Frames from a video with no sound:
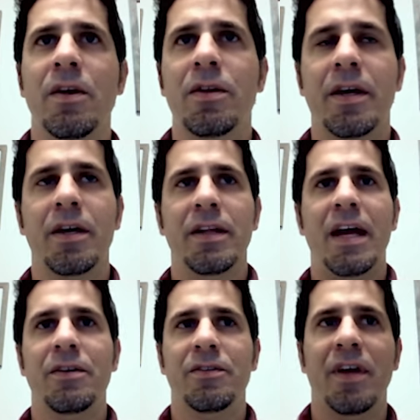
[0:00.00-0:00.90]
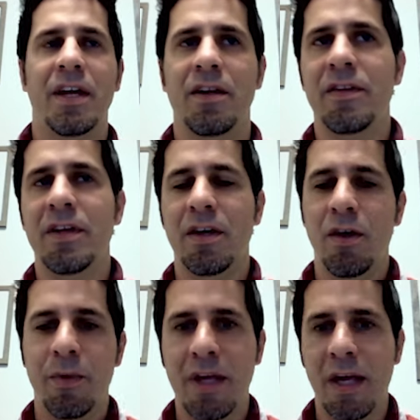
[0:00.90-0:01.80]
Click on that, it'll take you to the
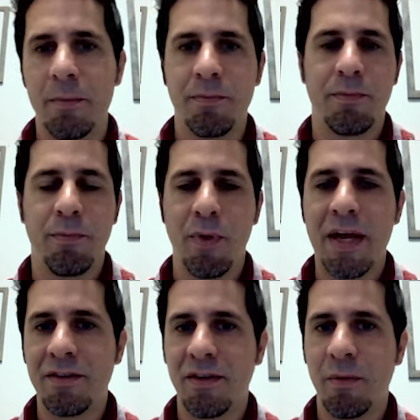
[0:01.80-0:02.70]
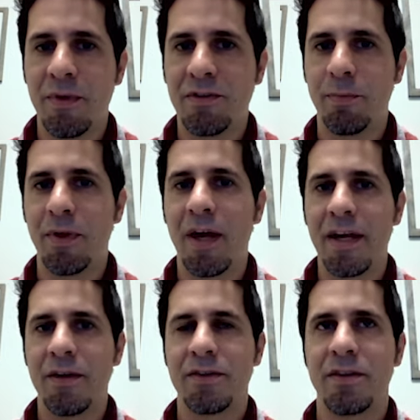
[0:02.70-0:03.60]
OEM brands that we supply
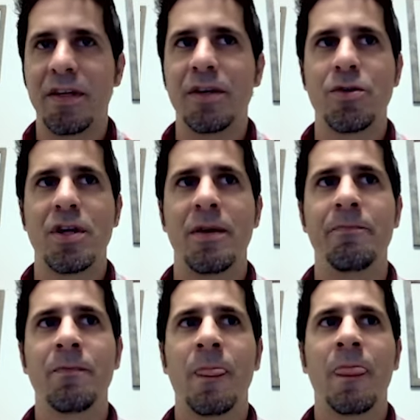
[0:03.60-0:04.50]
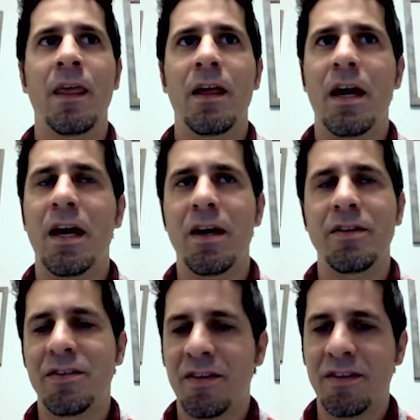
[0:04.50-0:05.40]
here at the dealership. In
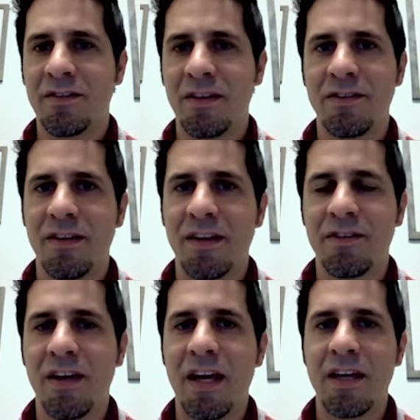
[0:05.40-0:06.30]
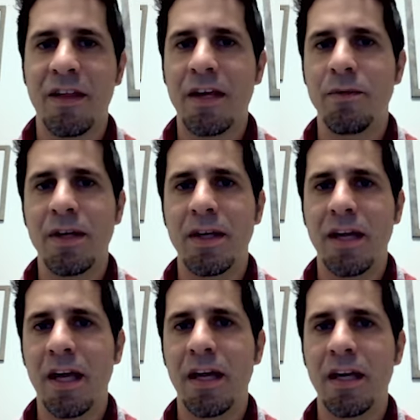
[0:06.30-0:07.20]
this instance, let's say that you need
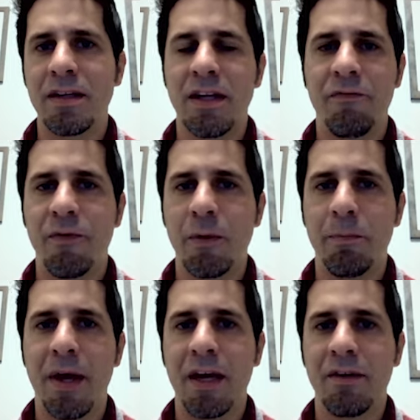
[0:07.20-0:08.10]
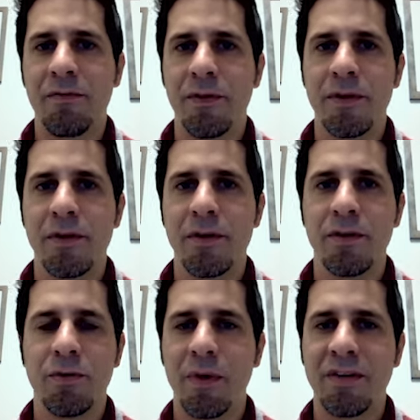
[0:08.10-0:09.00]
a left foot peg for your
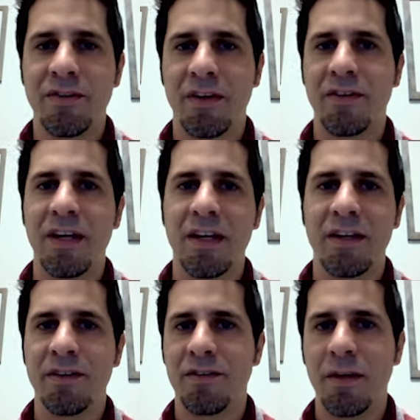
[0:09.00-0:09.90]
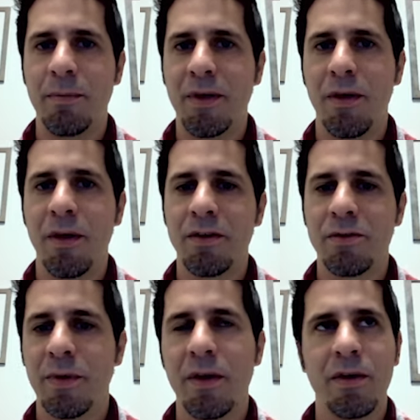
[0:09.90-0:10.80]
2016 CBR
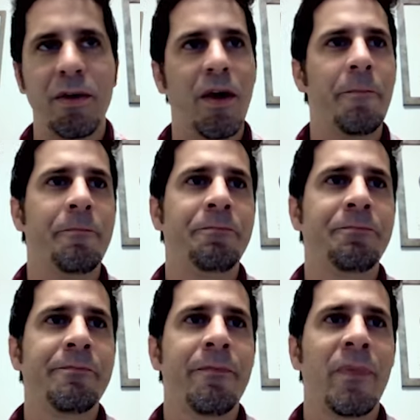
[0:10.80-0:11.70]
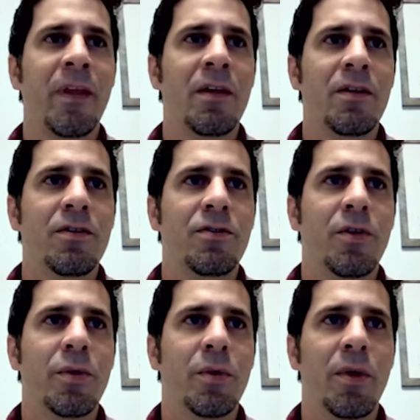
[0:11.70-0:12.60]
300R.
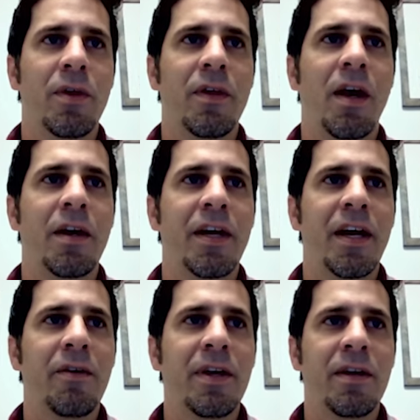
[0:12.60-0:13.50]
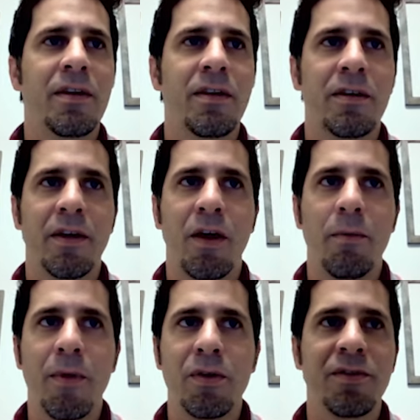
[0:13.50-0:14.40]
So you go to the Honda area, click
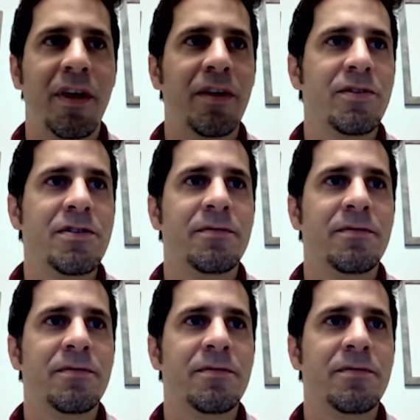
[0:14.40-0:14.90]
on motorcycles,